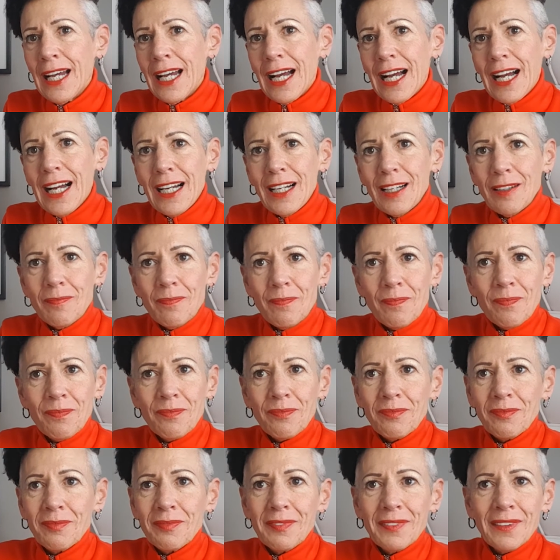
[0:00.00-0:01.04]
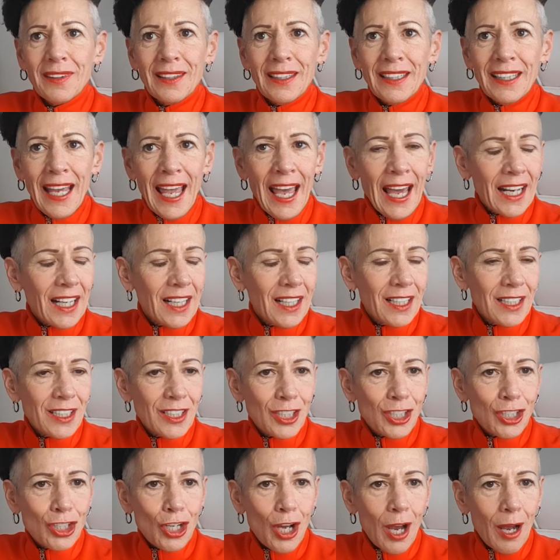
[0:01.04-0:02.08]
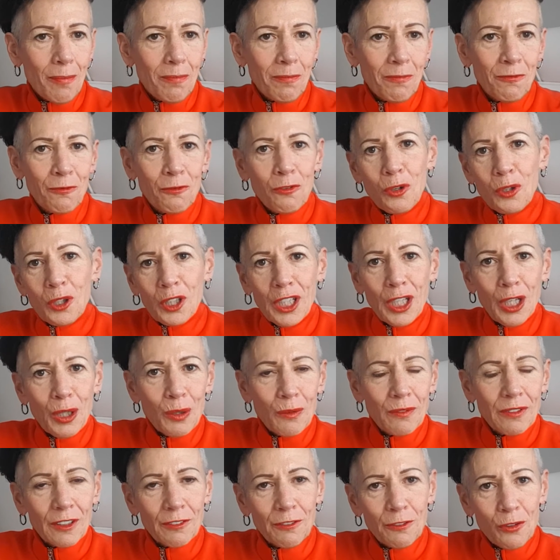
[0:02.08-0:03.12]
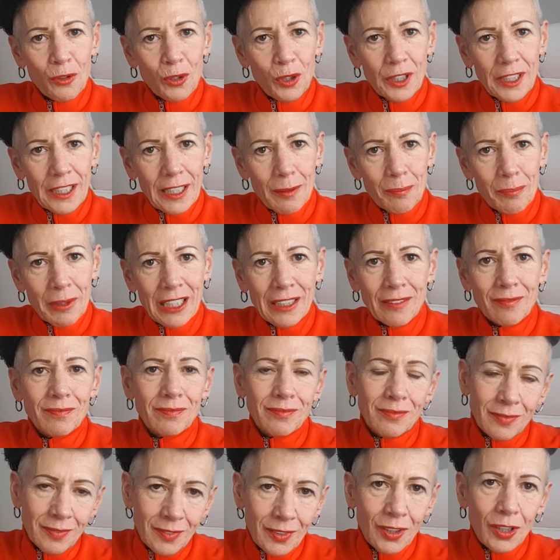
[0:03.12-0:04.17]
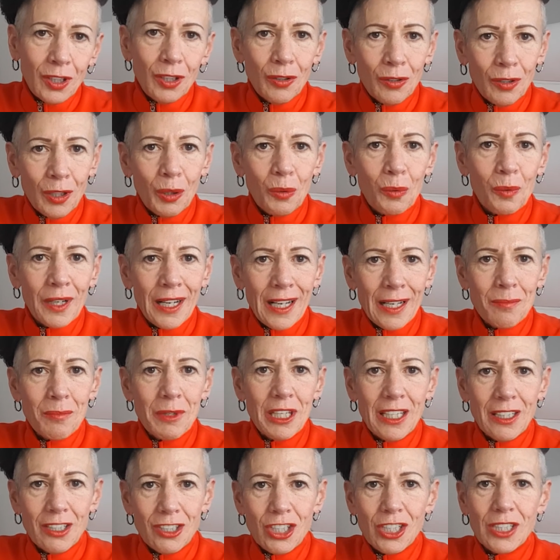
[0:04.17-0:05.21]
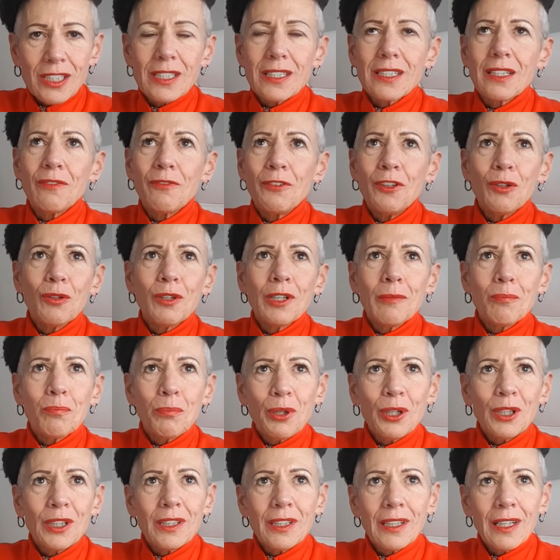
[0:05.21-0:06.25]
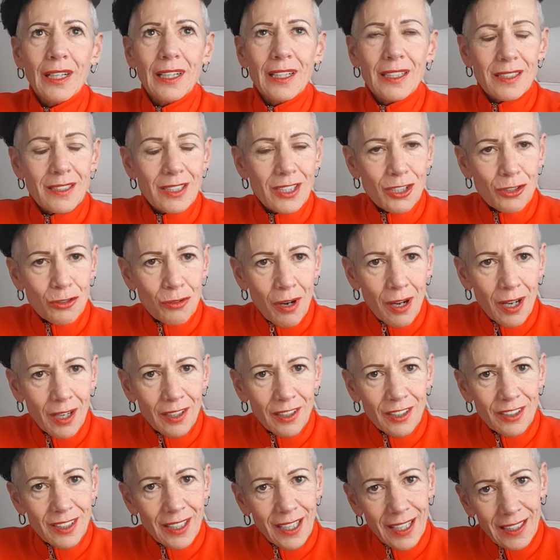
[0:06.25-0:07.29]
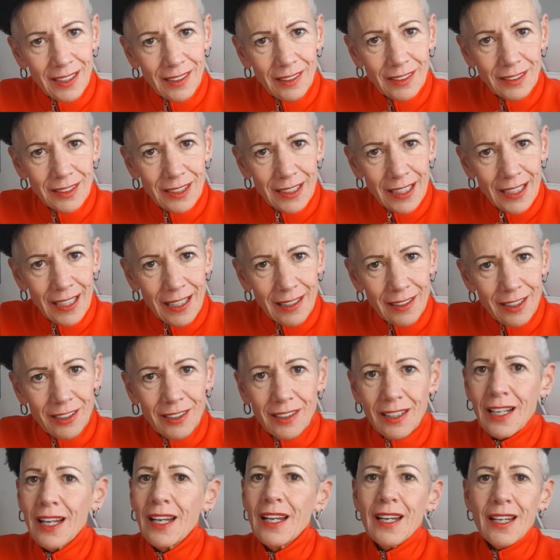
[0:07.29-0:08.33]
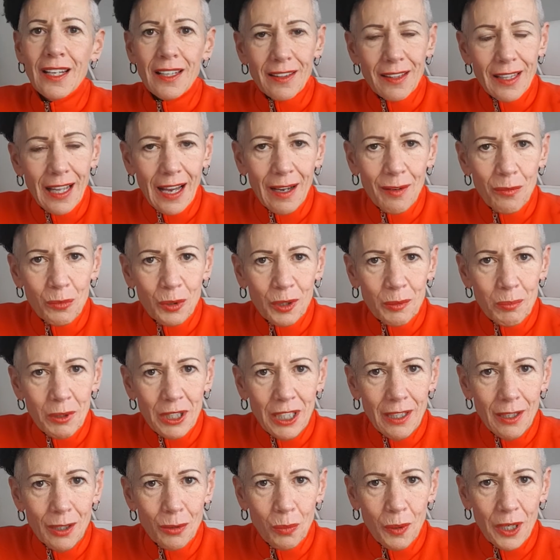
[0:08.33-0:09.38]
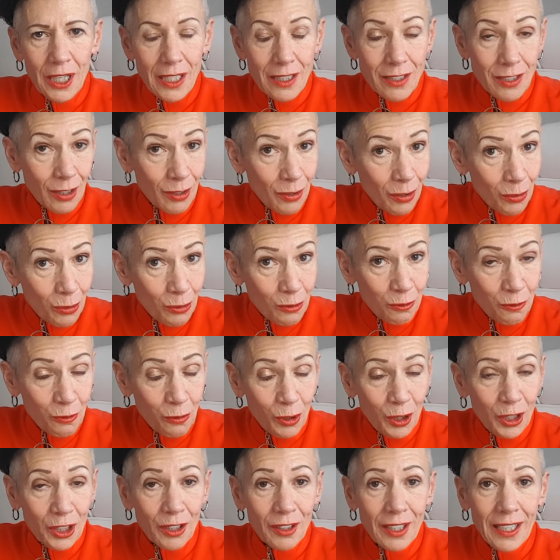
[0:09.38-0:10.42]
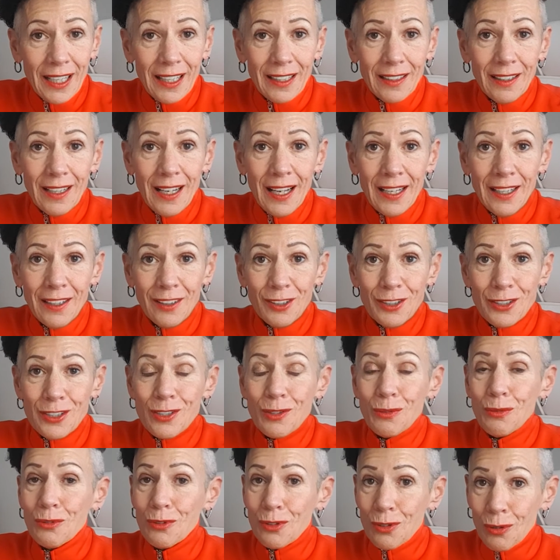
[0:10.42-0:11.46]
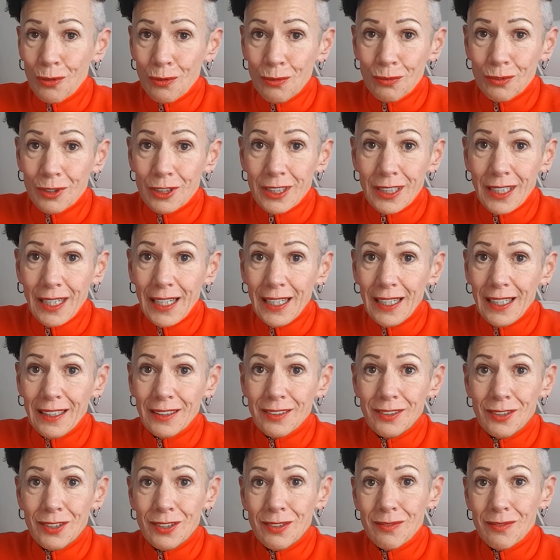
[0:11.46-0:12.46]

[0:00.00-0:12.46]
um, Canada's top 40 over 40, but you know what I mean. Just if you can put a stronger title together, that would be the way to go for your headliner. So don't uh,